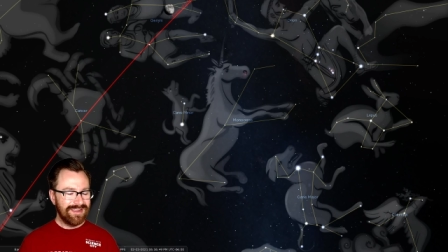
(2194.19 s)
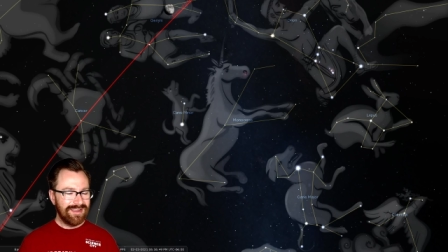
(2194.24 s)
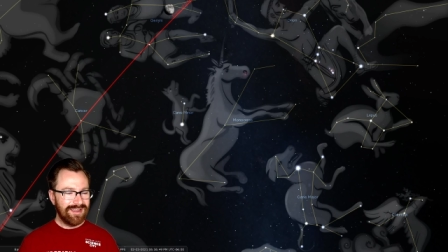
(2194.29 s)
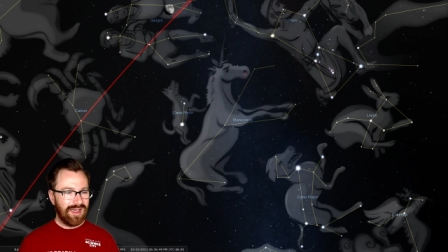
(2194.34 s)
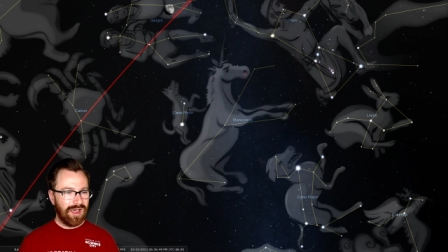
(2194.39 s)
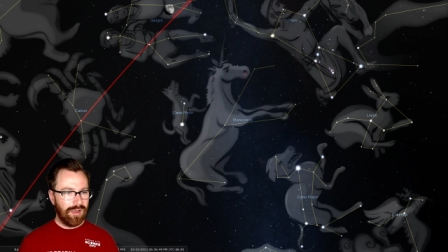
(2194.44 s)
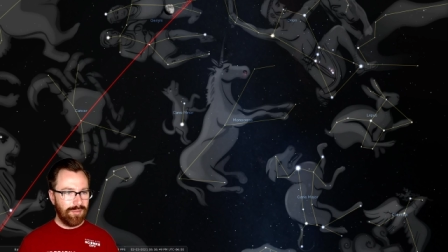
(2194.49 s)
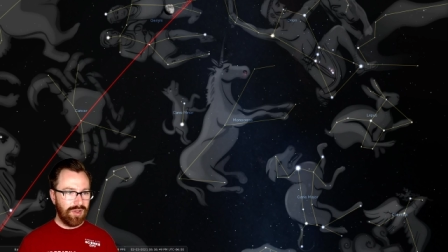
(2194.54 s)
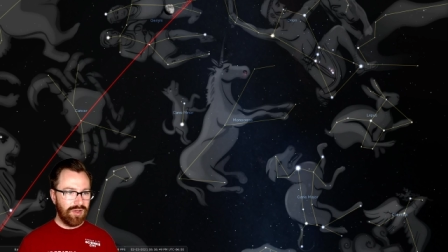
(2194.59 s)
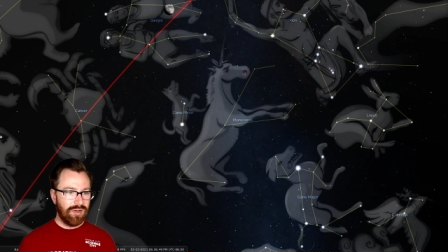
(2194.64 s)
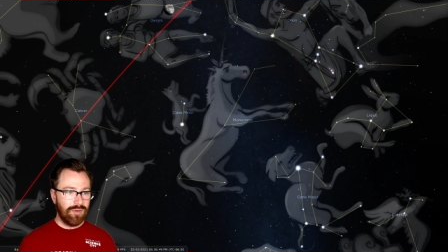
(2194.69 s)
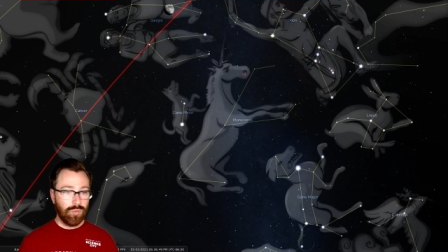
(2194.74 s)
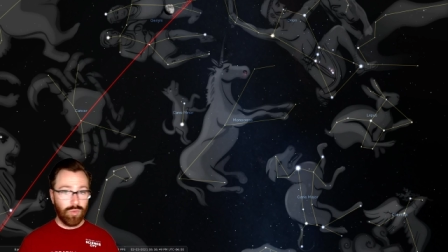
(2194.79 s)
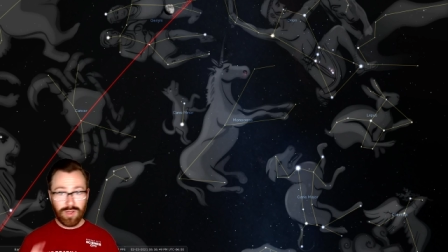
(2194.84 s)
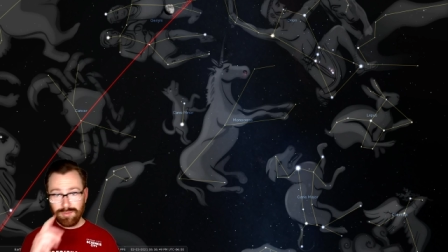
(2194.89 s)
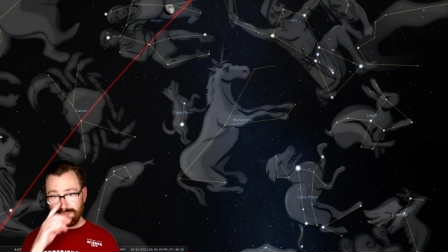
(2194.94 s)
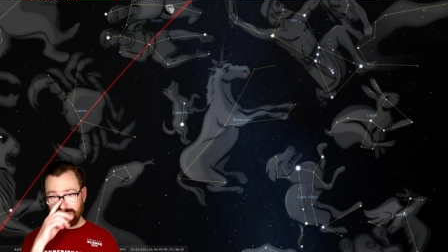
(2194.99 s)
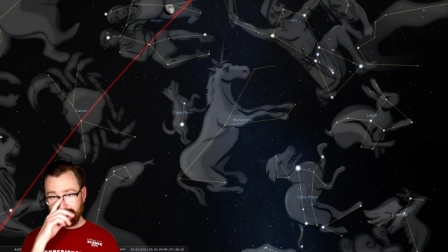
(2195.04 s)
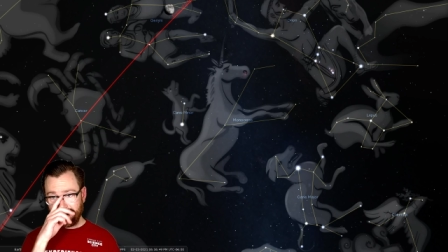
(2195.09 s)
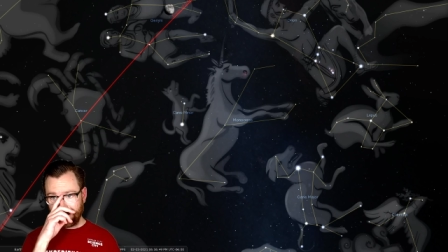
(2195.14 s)
Um,
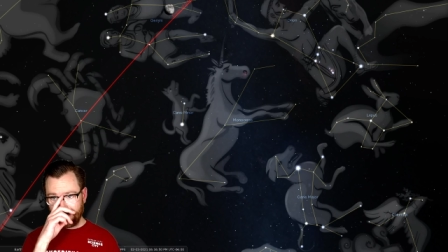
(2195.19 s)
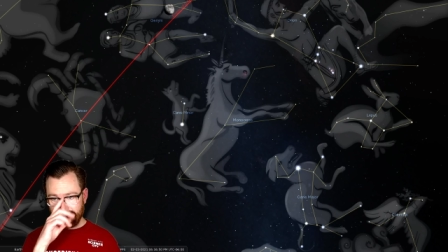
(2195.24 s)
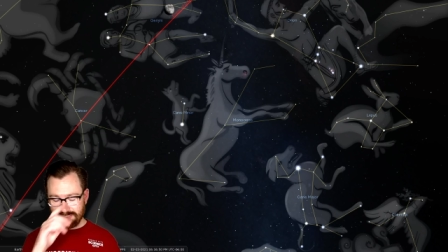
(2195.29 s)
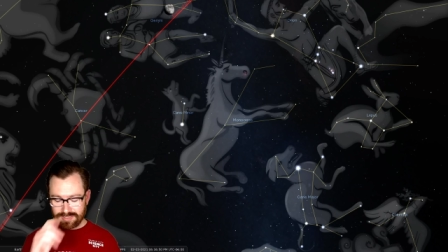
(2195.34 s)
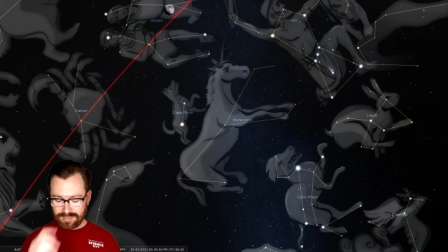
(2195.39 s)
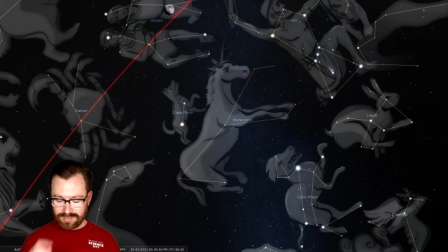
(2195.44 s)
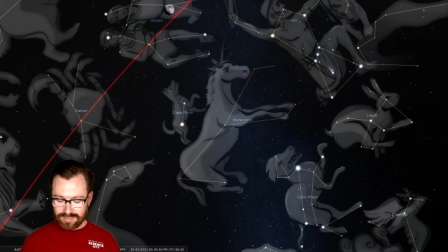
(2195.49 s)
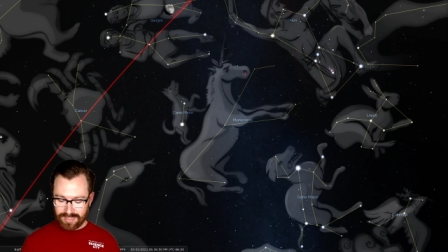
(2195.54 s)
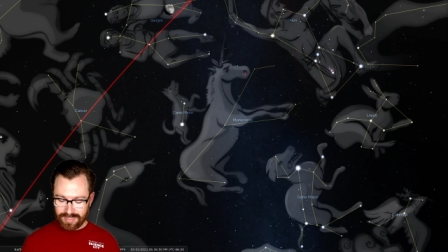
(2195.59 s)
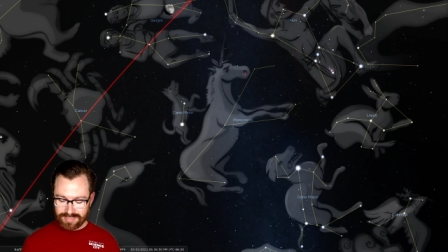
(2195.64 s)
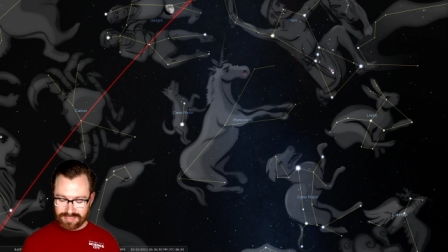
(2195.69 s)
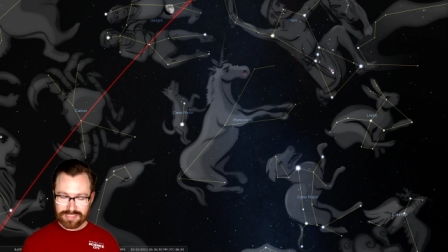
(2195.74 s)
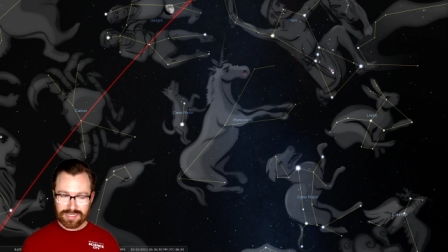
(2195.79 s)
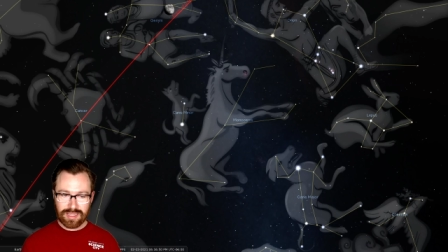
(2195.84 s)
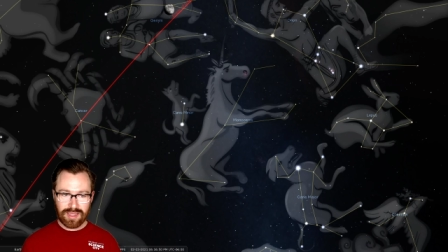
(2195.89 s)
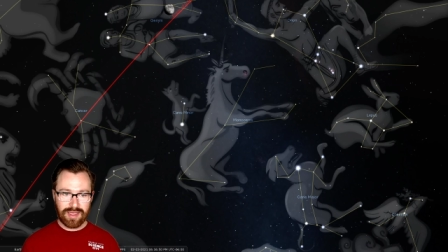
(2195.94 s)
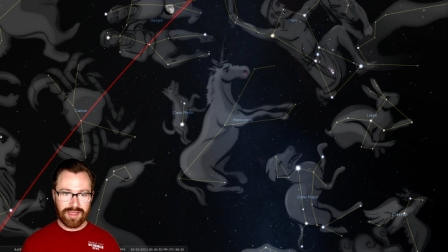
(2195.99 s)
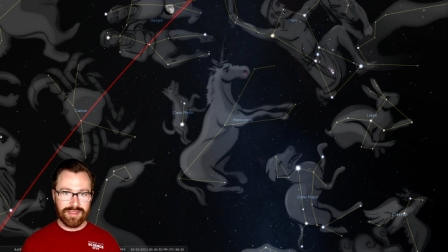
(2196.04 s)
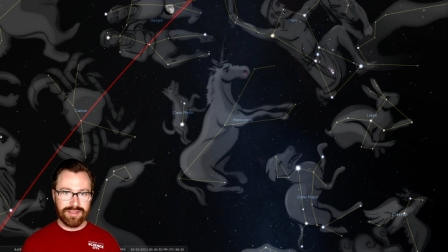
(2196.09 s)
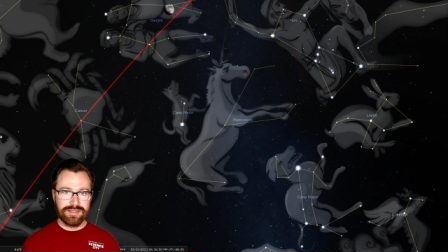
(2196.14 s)
one, because the night
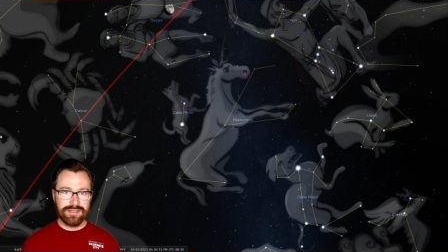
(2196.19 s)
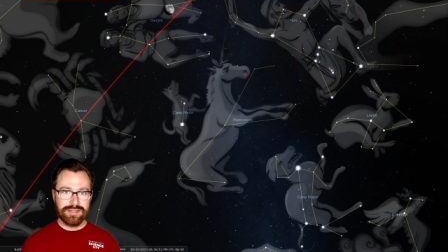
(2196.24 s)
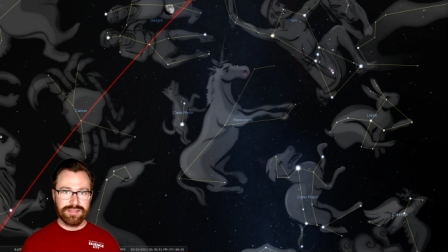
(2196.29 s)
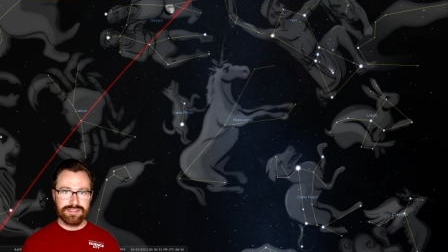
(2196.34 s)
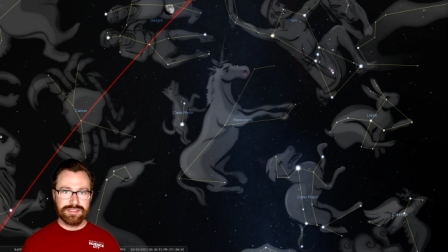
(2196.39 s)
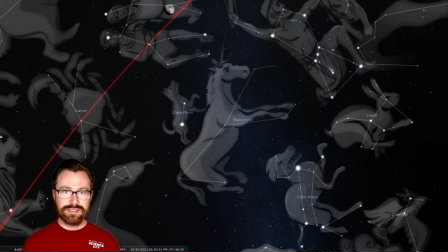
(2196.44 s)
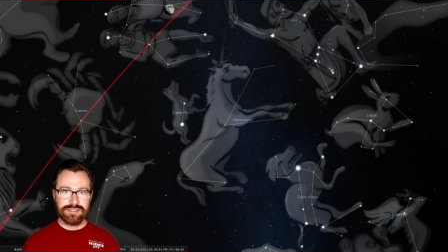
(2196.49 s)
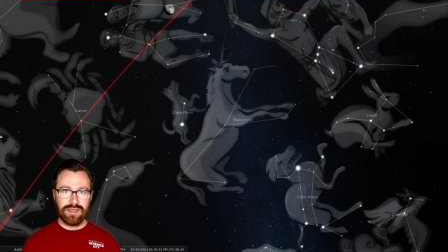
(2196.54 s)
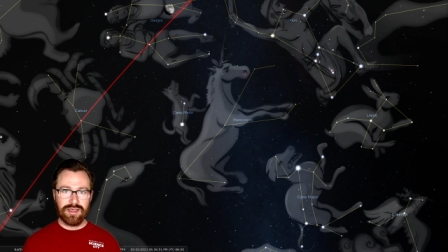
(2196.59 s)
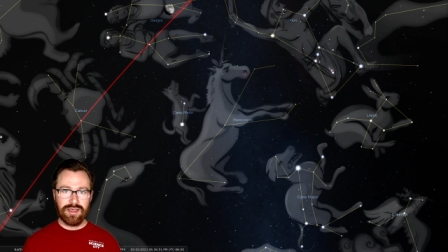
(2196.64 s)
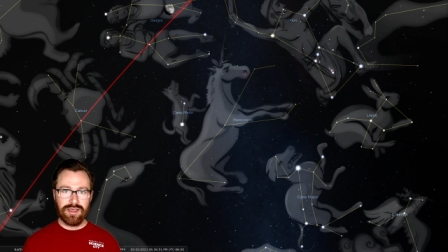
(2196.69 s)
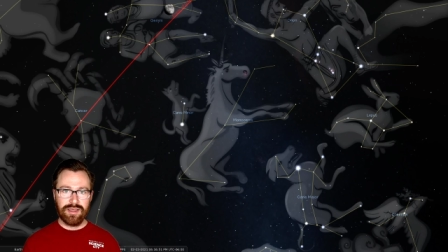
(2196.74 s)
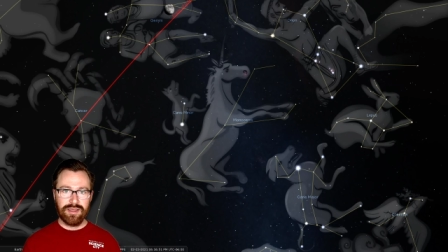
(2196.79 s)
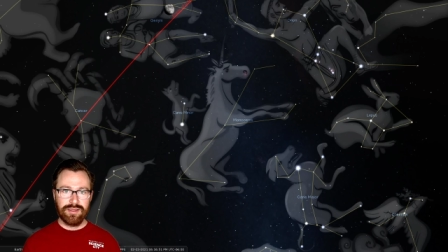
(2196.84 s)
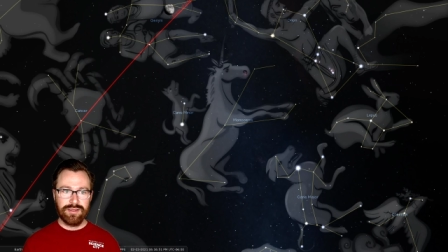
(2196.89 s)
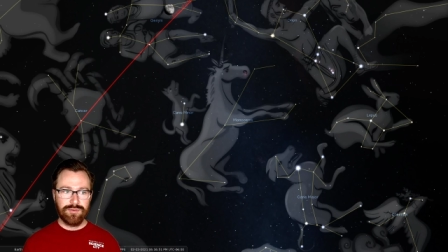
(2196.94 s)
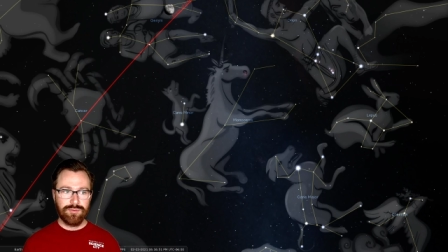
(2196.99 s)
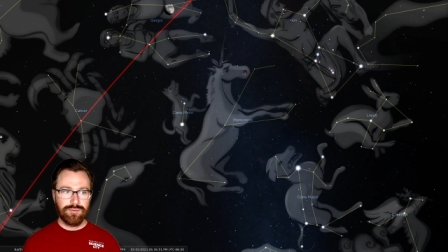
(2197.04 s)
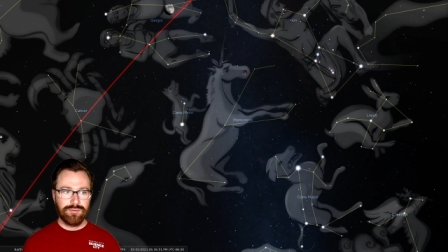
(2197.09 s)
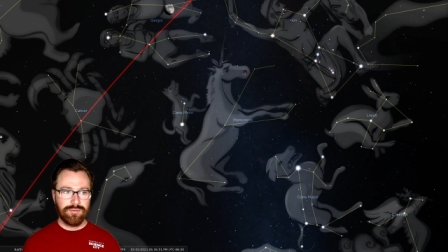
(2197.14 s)
sky is,
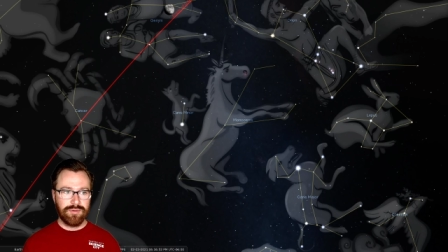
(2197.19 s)
uh,